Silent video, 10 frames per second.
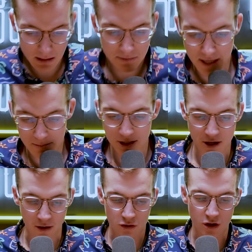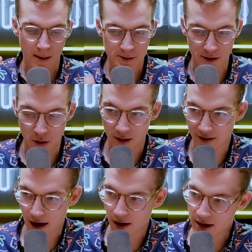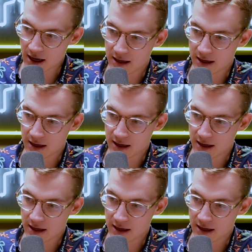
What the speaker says: the material drops onto a conveyor.